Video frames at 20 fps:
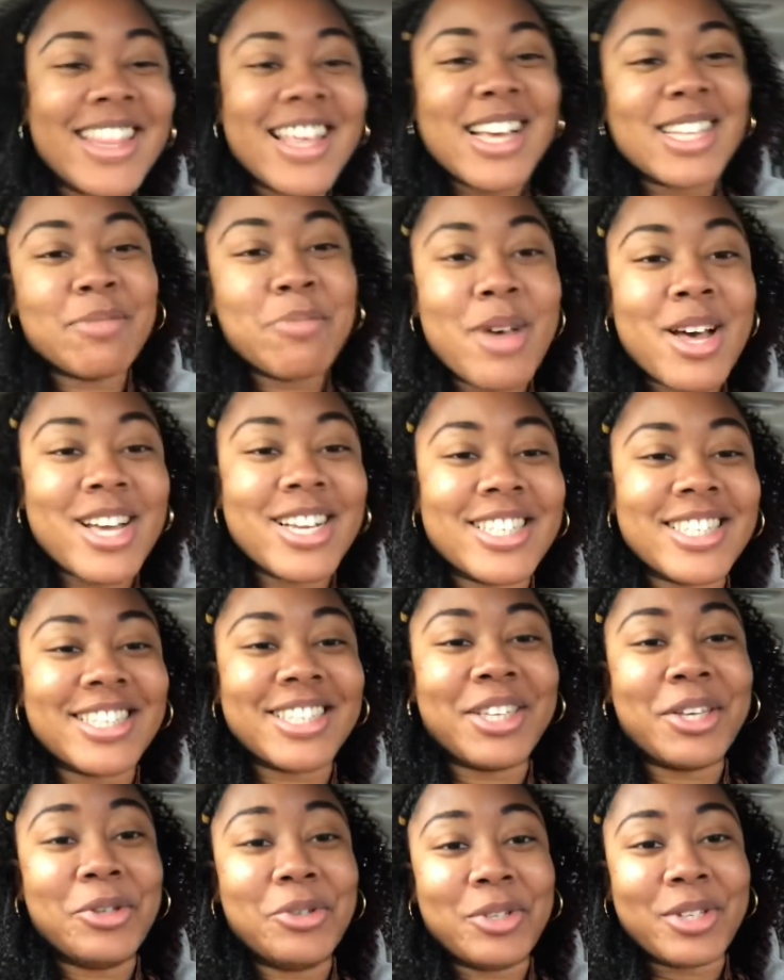That's my
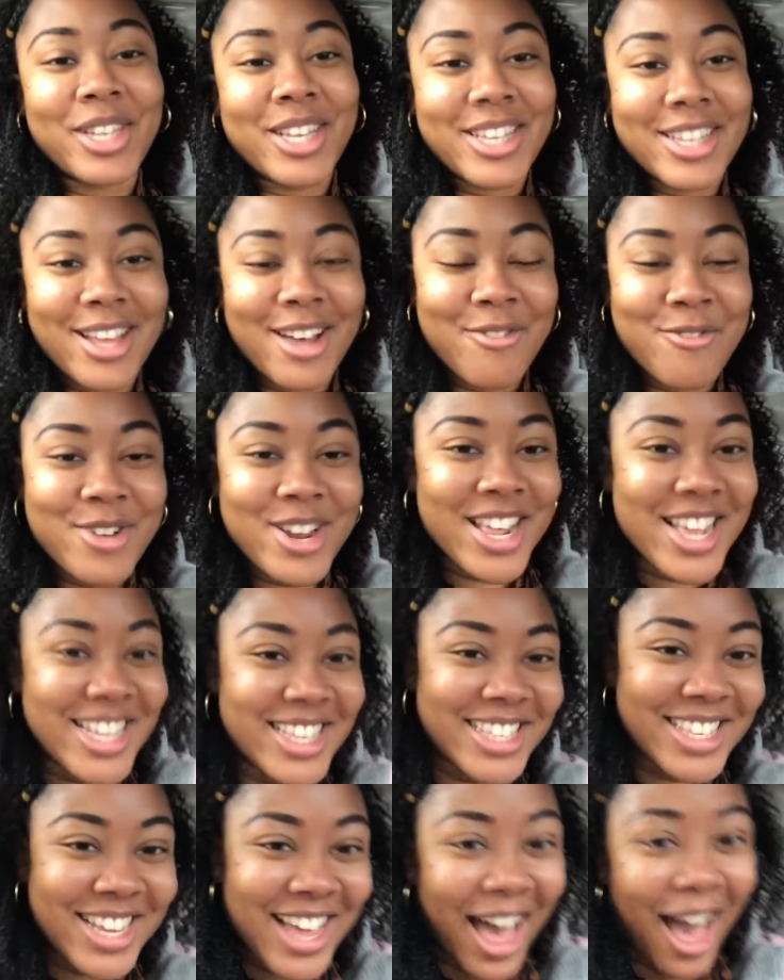excuse, because I was,
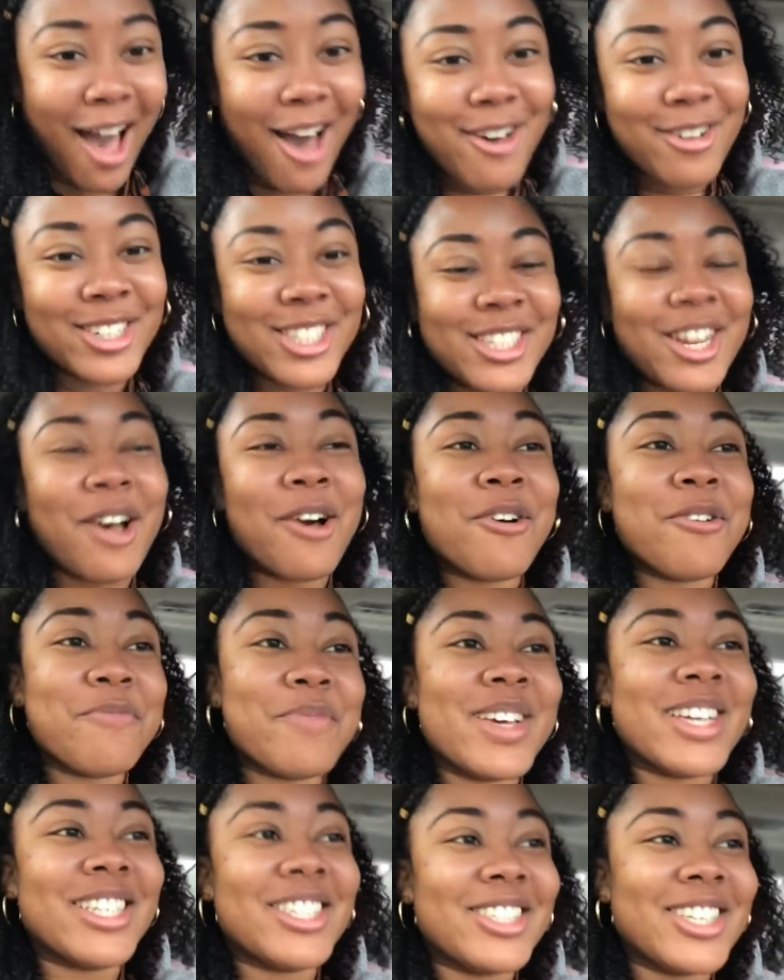I was sure I've
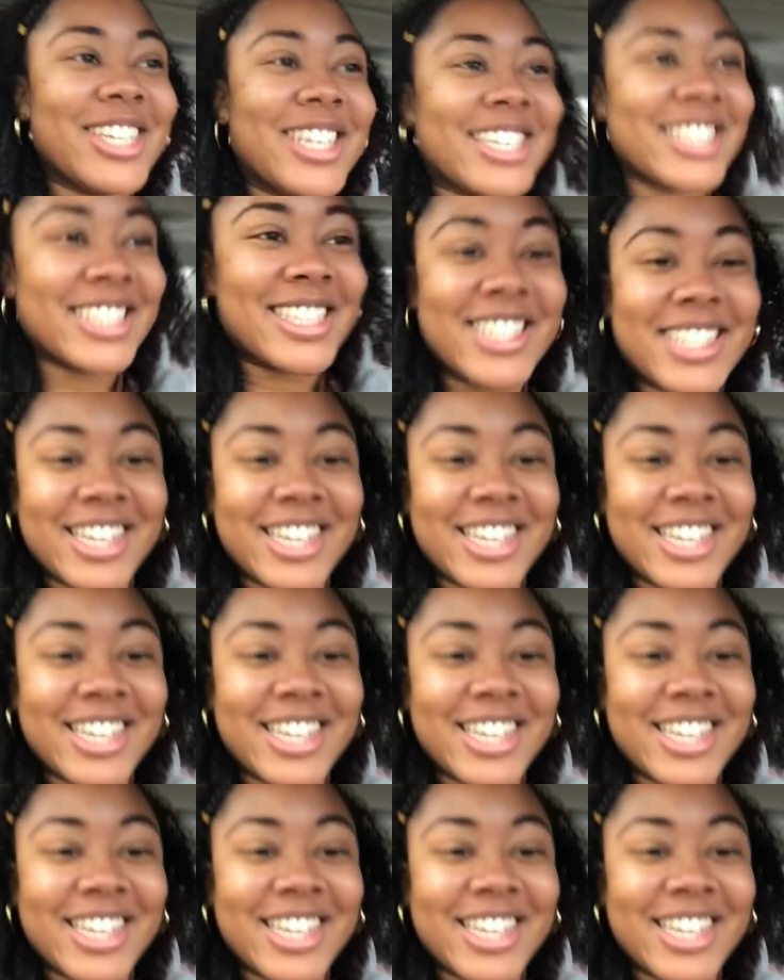been drinking